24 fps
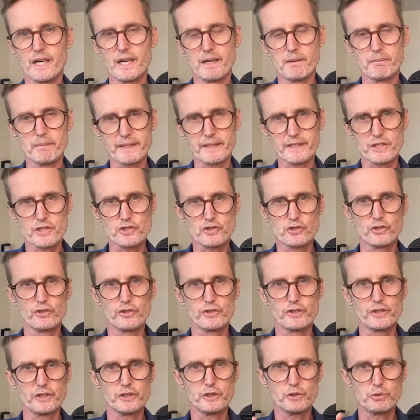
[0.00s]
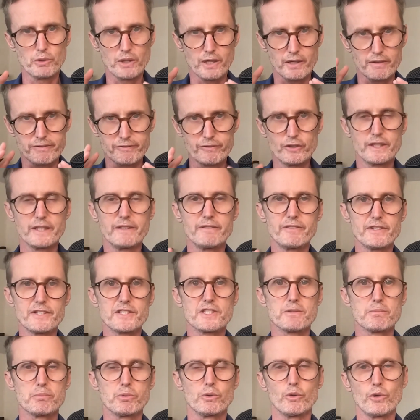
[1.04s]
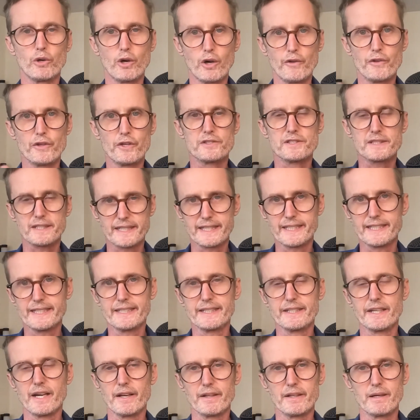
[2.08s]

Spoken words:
making sure that you are fully visible on those key